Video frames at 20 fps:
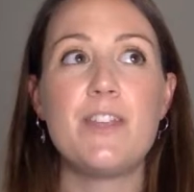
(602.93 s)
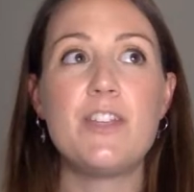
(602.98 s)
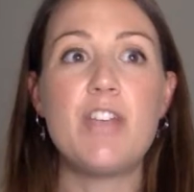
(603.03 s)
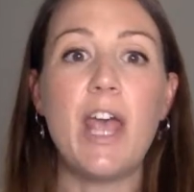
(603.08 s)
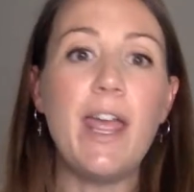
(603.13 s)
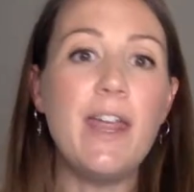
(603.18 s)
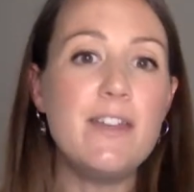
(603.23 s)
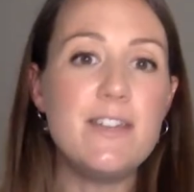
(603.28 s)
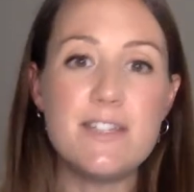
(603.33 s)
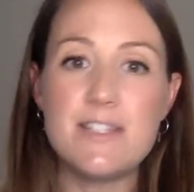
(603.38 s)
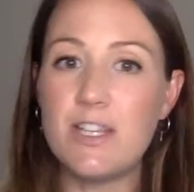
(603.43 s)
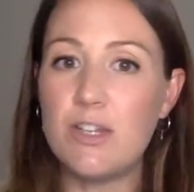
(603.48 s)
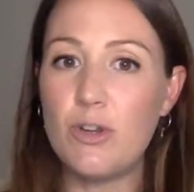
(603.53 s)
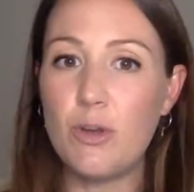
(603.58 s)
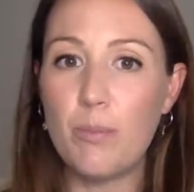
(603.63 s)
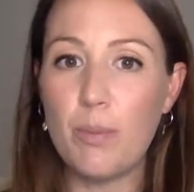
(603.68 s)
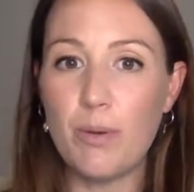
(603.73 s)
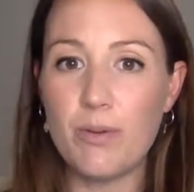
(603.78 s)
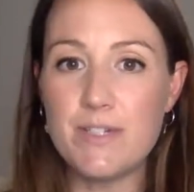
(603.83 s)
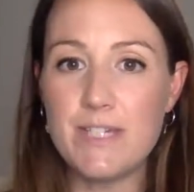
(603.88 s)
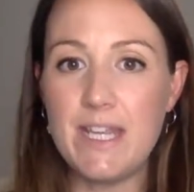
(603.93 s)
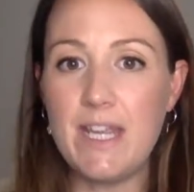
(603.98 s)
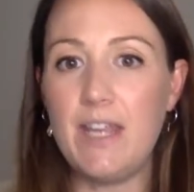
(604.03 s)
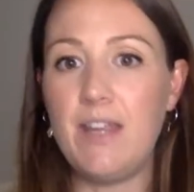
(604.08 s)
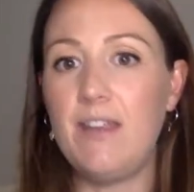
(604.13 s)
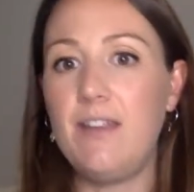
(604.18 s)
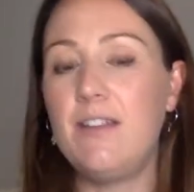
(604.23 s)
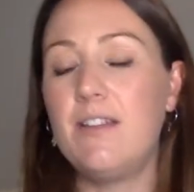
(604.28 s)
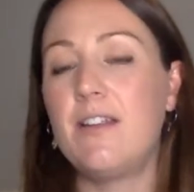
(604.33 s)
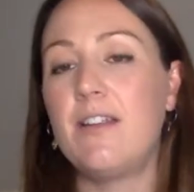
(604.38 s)
changes in your
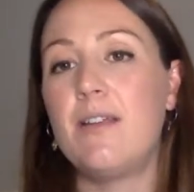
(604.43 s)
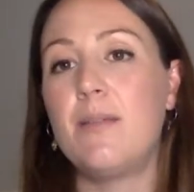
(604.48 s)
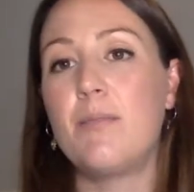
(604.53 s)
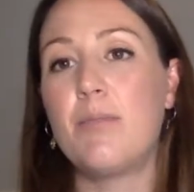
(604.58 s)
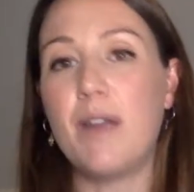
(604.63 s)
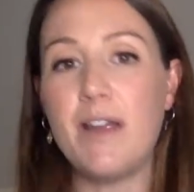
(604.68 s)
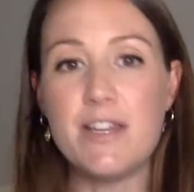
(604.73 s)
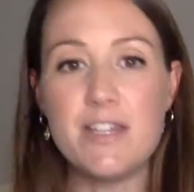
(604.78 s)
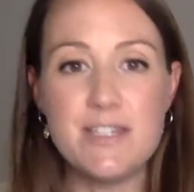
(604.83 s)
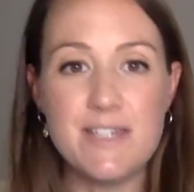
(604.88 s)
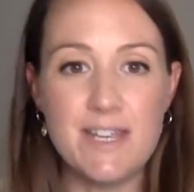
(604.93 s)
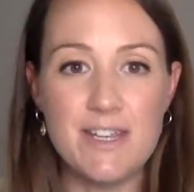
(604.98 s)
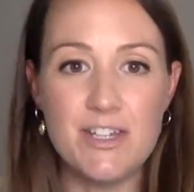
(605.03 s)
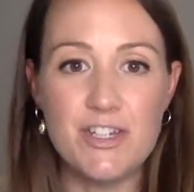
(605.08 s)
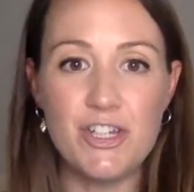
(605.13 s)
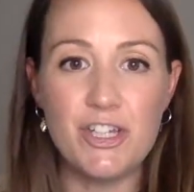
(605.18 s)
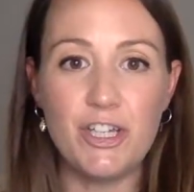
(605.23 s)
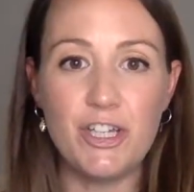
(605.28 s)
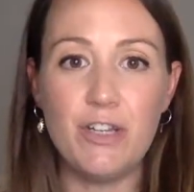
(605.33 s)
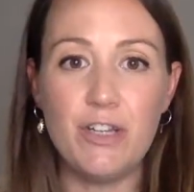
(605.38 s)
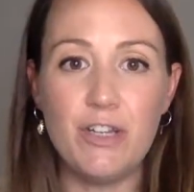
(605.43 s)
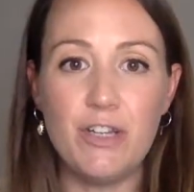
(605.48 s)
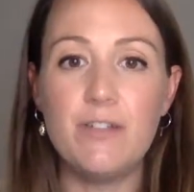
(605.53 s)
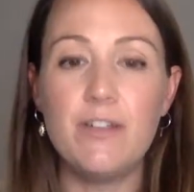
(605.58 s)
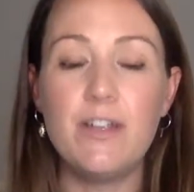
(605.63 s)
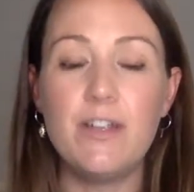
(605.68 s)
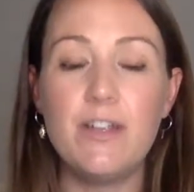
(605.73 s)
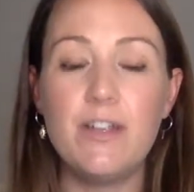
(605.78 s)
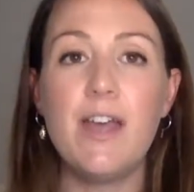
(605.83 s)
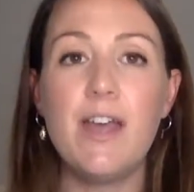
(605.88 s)
body, breast tissue.
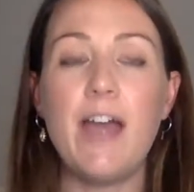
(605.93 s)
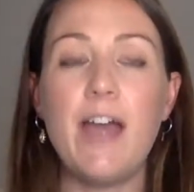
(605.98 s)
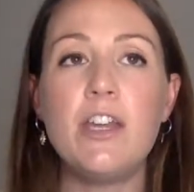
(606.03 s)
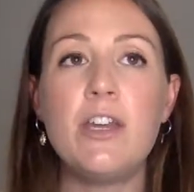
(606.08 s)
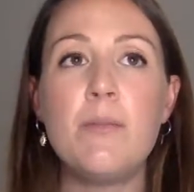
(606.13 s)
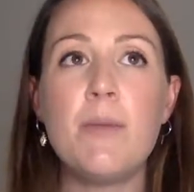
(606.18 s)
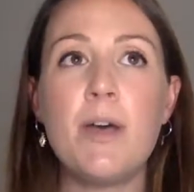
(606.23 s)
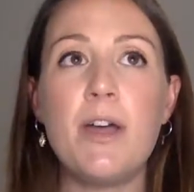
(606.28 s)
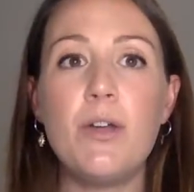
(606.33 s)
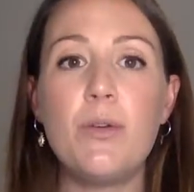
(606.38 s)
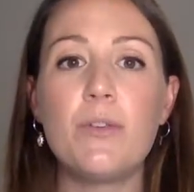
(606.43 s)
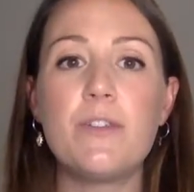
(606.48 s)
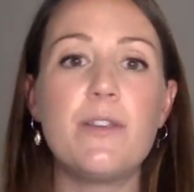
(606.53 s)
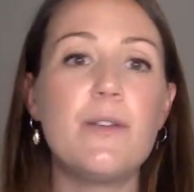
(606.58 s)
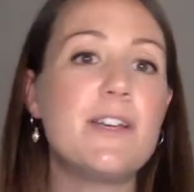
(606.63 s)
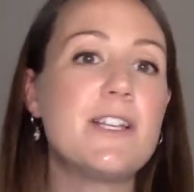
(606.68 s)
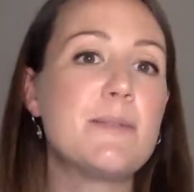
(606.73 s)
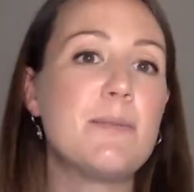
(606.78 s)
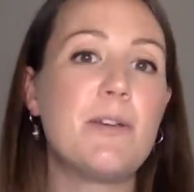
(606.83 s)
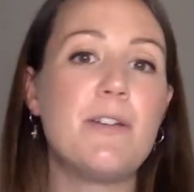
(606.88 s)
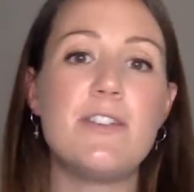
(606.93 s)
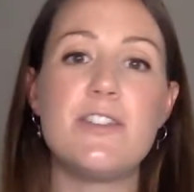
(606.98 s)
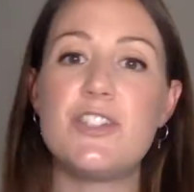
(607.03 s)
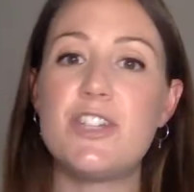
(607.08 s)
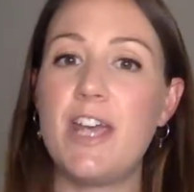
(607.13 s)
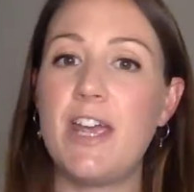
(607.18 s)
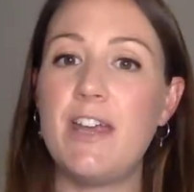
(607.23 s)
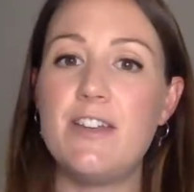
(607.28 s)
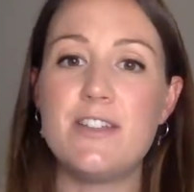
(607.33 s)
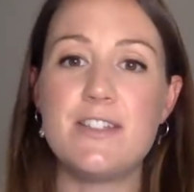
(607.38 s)
And you might also experience
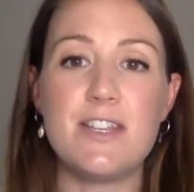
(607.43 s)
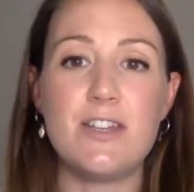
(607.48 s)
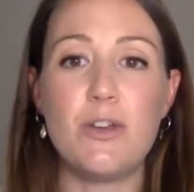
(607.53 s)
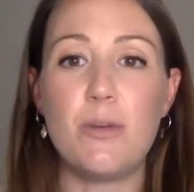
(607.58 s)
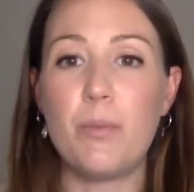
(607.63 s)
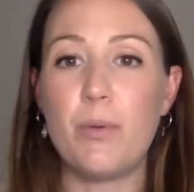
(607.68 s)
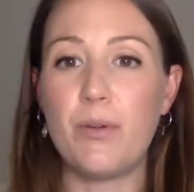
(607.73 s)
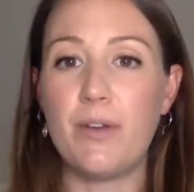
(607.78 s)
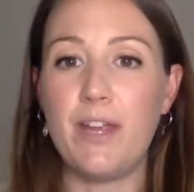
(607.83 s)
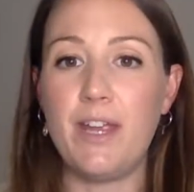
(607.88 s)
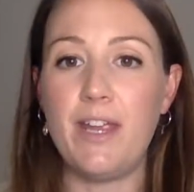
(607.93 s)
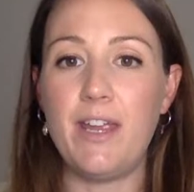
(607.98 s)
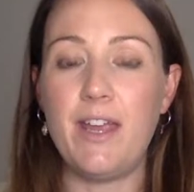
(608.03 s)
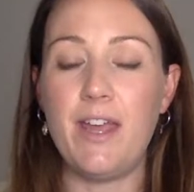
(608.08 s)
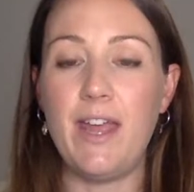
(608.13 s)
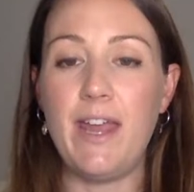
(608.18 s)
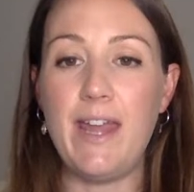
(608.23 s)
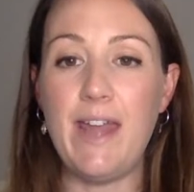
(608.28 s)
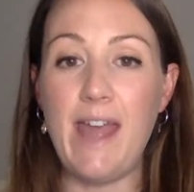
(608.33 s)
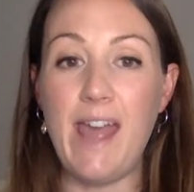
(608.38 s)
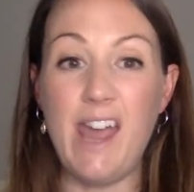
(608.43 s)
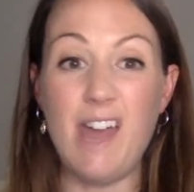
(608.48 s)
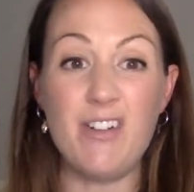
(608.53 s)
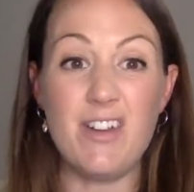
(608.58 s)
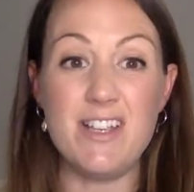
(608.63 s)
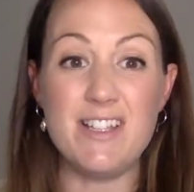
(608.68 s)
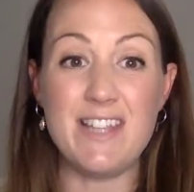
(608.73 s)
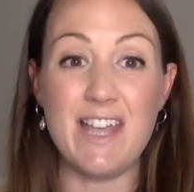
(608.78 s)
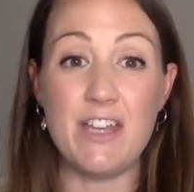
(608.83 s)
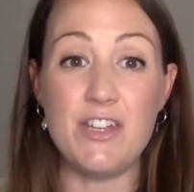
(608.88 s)
changes in your body in
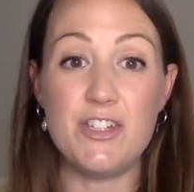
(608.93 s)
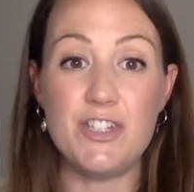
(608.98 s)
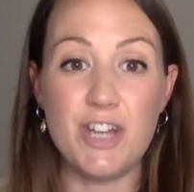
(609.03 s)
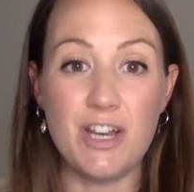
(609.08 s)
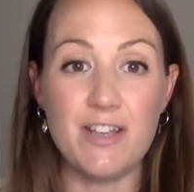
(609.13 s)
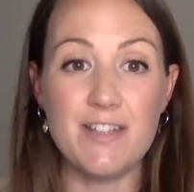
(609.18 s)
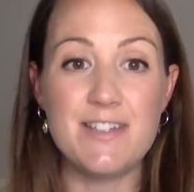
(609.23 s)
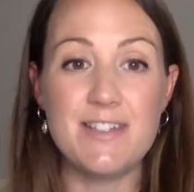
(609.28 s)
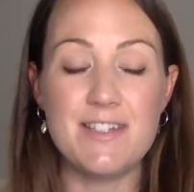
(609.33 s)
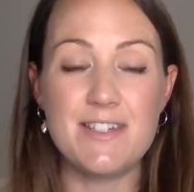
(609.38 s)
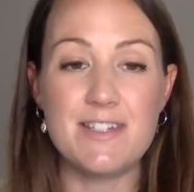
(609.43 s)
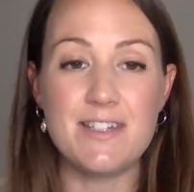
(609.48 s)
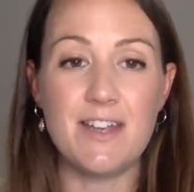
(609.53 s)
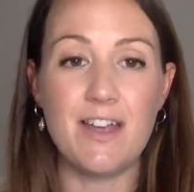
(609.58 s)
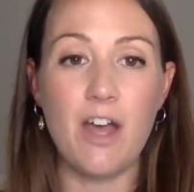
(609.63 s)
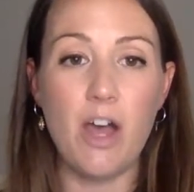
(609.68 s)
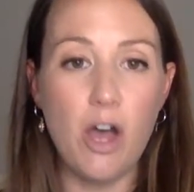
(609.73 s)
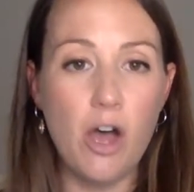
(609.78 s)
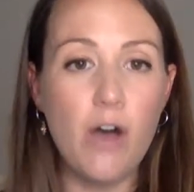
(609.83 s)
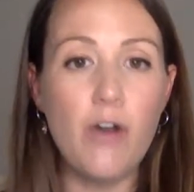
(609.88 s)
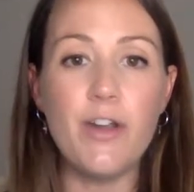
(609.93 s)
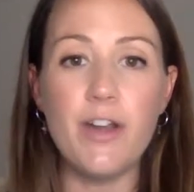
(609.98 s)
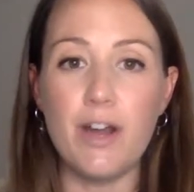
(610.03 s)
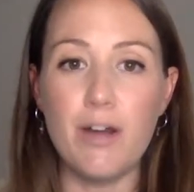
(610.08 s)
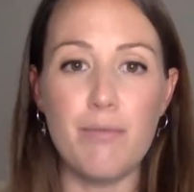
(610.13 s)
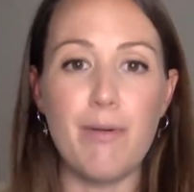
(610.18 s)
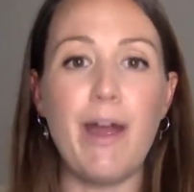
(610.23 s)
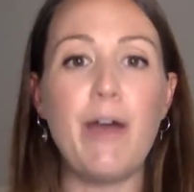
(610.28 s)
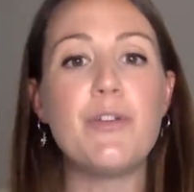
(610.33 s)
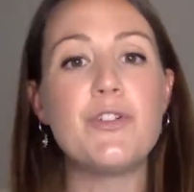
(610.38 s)
areas that just aren't
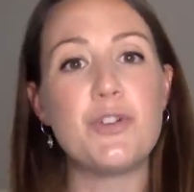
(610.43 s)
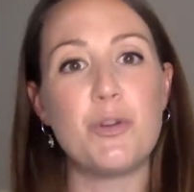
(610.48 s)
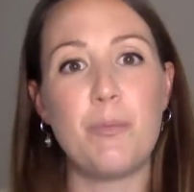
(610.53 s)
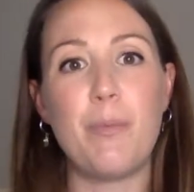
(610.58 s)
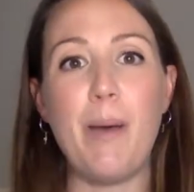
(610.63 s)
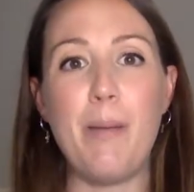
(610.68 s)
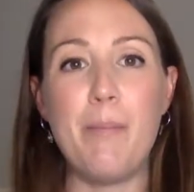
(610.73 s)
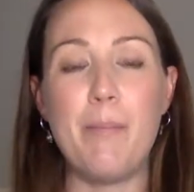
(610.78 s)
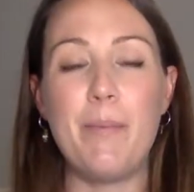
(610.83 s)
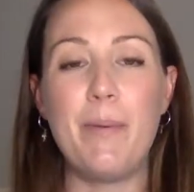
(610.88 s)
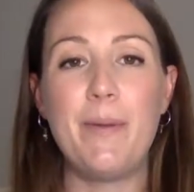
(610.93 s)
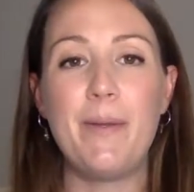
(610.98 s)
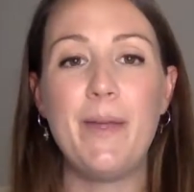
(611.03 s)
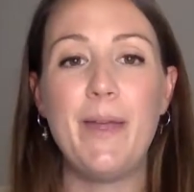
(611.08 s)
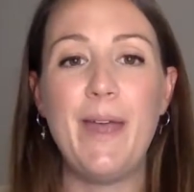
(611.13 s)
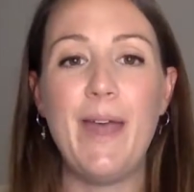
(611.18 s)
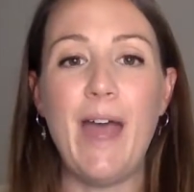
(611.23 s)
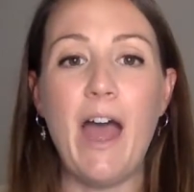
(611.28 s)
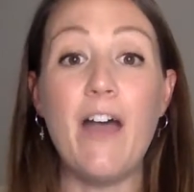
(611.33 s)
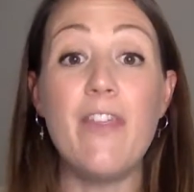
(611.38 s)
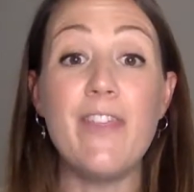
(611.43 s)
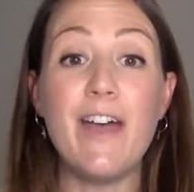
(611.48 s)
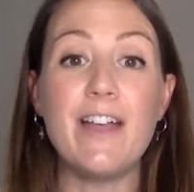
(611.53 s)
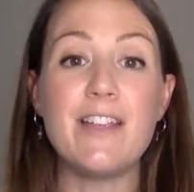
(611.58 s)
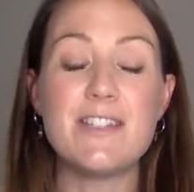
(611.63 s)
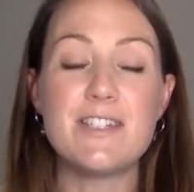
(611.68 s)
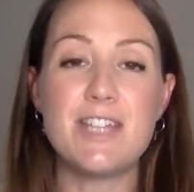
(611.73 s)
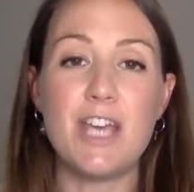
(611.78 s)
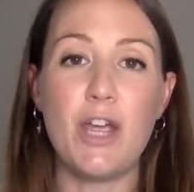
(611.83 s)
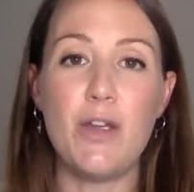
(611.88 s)
around your bump. And
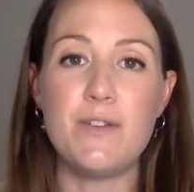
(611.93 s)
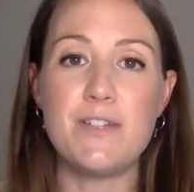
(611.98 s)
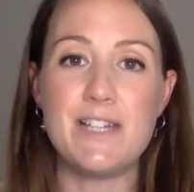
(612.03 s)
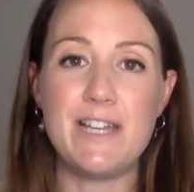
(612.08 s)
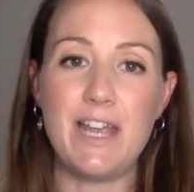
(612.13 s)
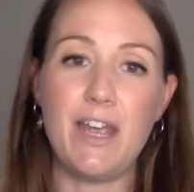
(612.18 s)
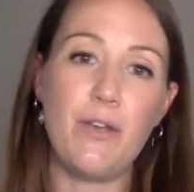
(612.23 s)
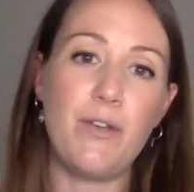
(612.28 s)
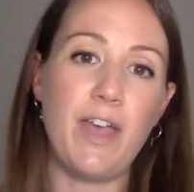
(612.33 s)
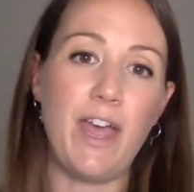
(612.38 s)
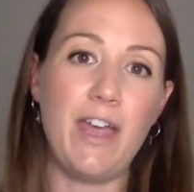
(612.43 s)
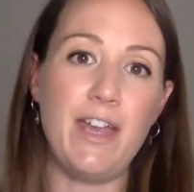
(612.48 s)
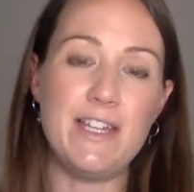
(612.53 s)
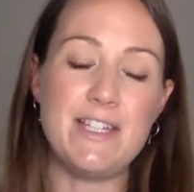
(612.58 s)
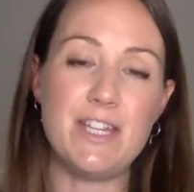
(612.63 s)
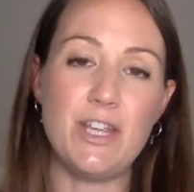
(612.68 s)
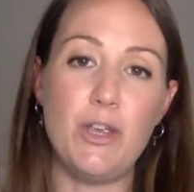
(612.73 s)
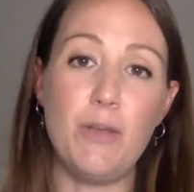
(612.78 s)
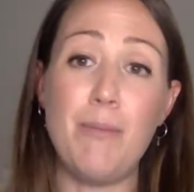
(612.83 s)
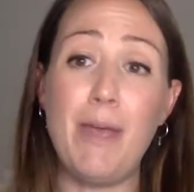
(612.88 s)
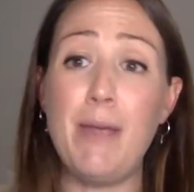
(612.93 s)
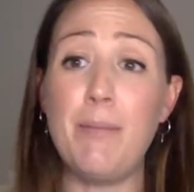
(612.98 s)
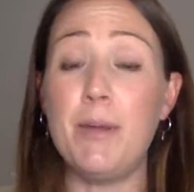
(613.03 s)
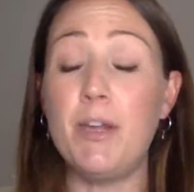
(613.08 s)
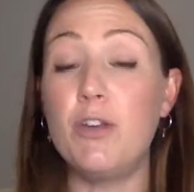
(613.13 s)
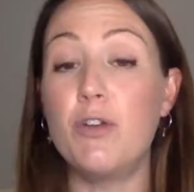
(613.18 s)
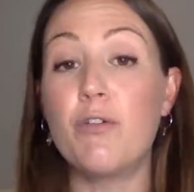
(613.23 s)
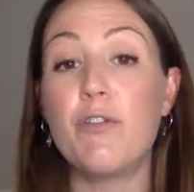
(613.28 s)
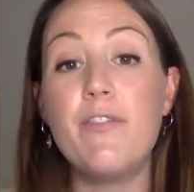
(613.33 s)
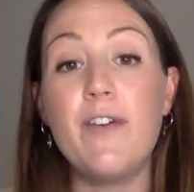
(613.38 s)
that's totally okay too, maybe in
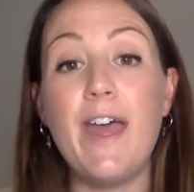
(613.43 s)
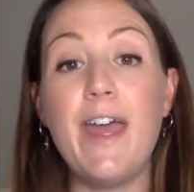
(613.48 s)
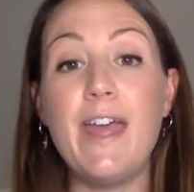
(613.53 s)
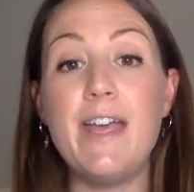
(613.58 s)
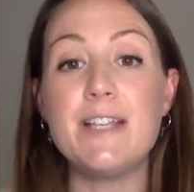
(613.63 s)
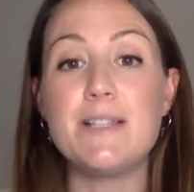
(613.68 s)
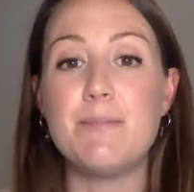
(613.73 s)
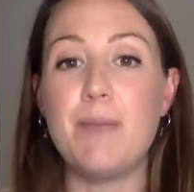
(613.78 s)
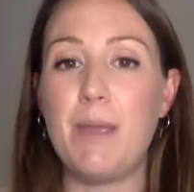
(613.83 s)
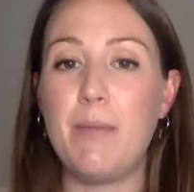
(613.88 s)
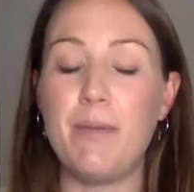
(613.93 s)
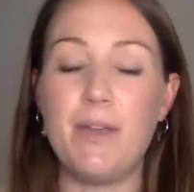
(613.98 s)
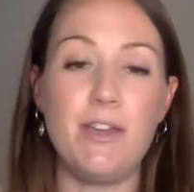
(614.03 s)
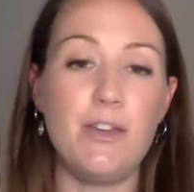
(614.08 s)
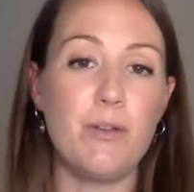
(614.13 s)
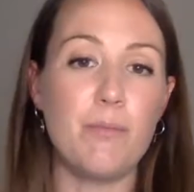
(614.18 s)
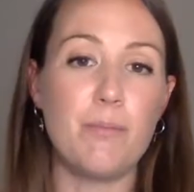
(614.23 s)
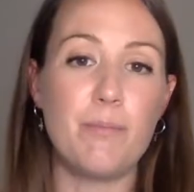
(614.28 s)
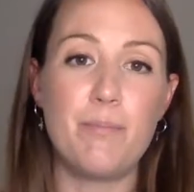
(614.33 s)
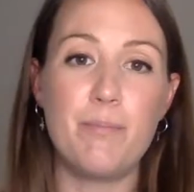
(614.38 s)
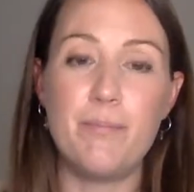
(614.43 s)
your face, maybe in your